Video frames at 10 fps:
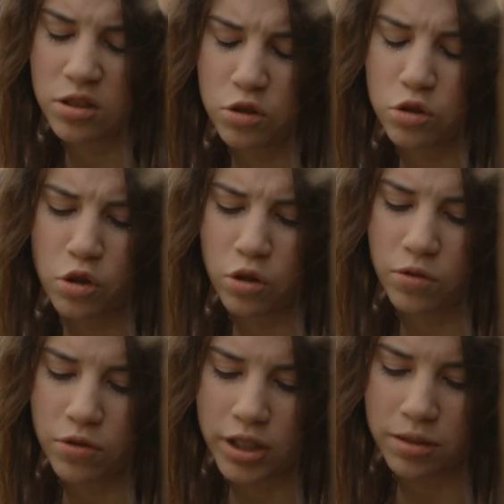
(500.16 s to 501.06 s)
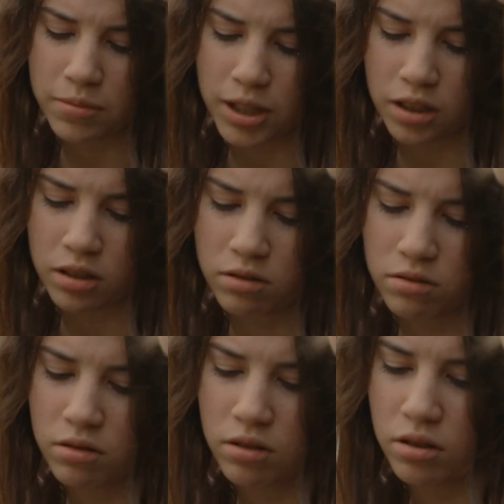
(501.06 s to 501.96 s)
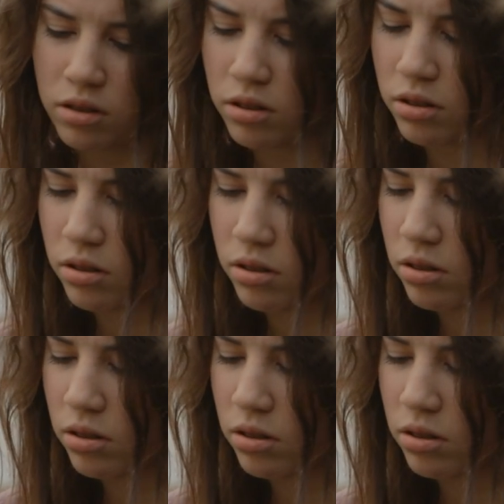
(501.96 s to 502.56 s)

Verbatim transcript: So freaking mean. Oh.